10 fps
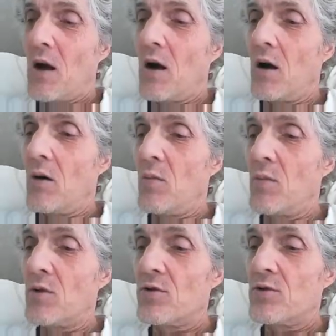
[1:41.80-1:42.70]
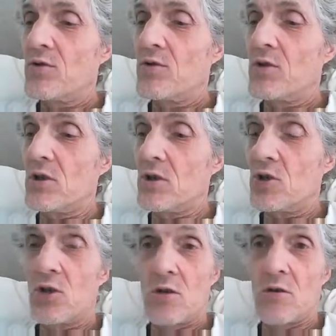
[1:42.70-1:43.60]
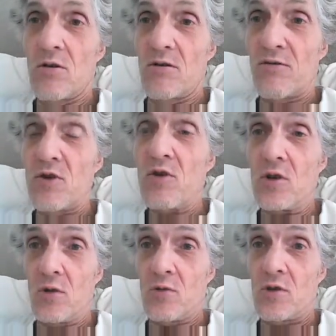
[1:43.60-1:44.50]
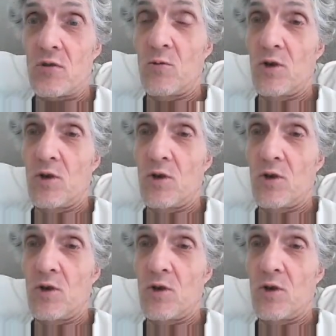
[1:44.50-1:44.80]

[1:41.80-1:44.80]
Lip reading: The sugar, the fructose,